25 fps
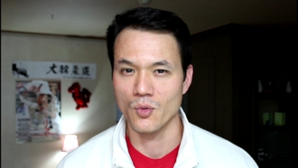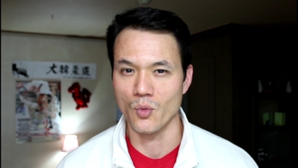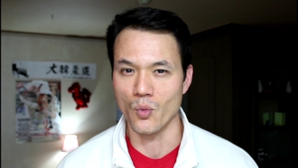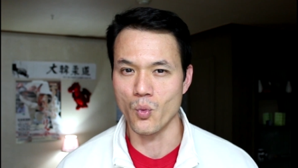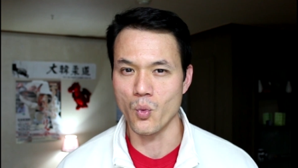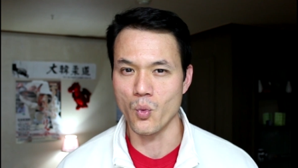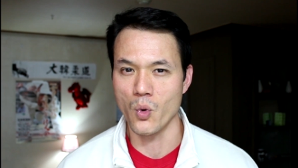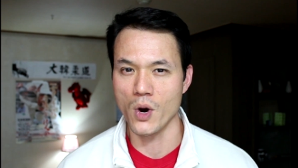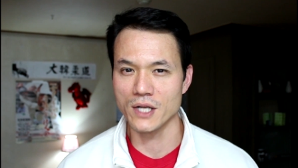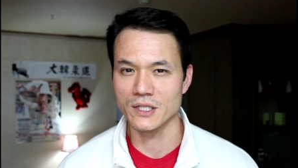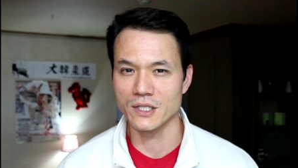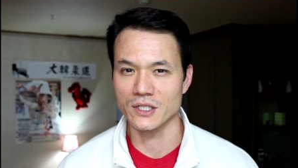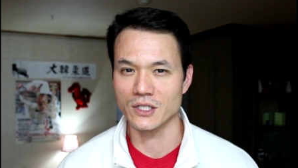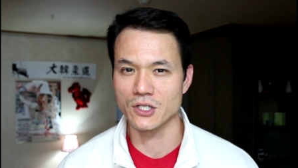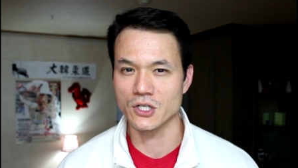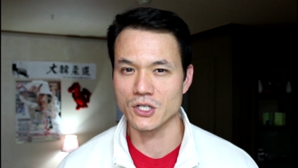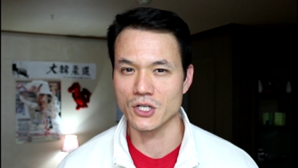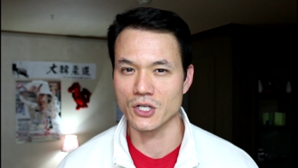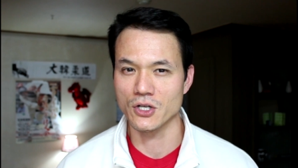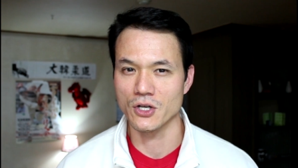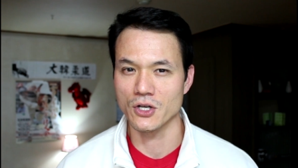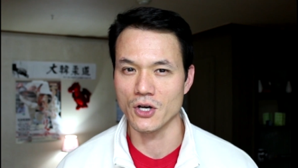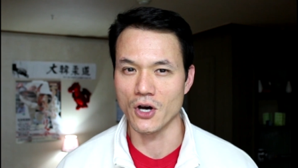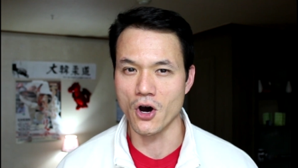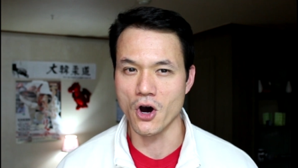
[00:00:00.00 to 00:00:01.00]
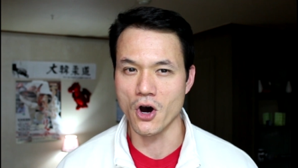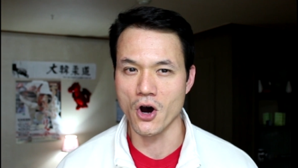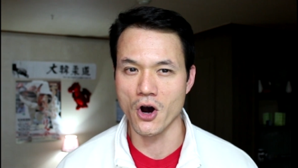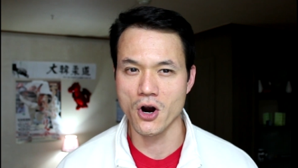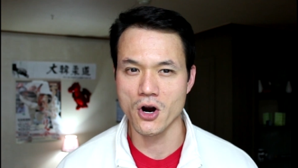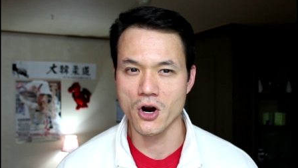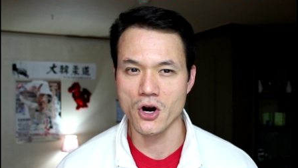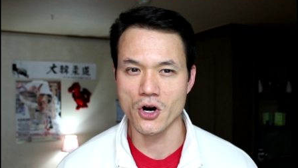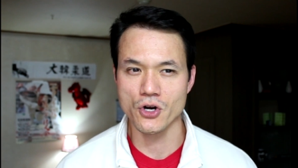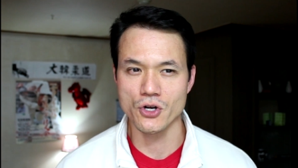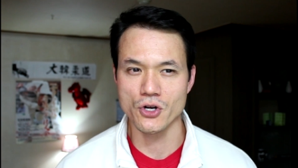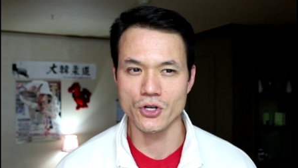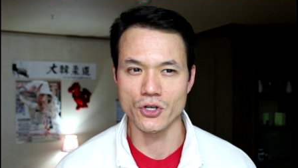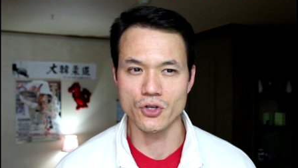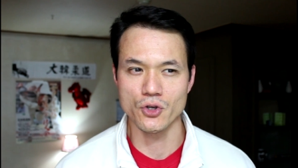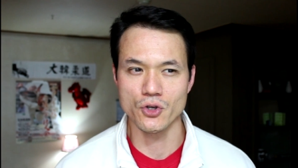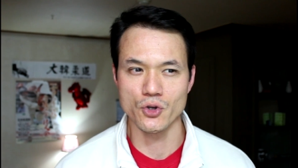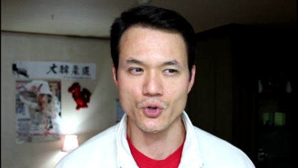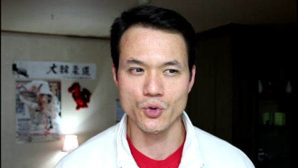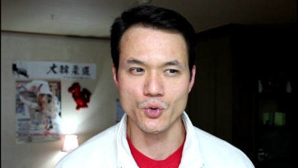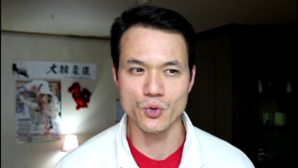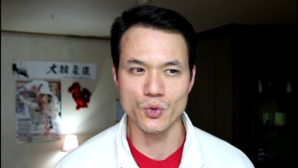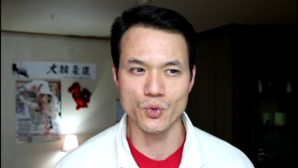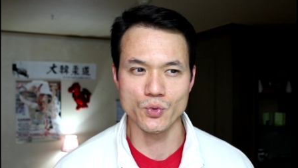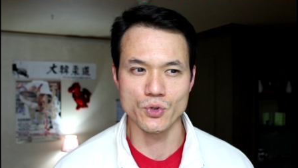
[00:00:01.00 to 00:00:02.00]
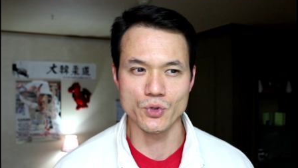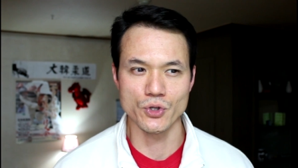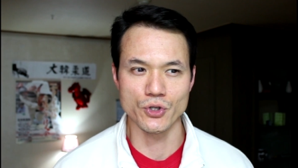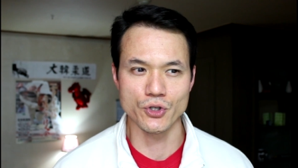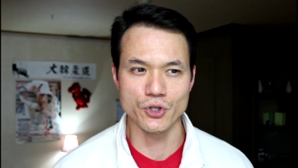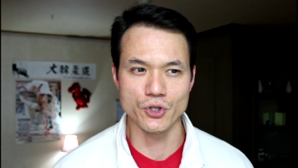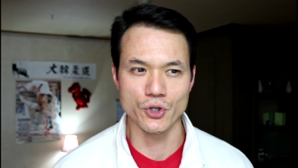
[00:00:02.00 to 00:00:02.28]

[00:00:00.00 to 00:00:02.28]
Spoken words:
what are you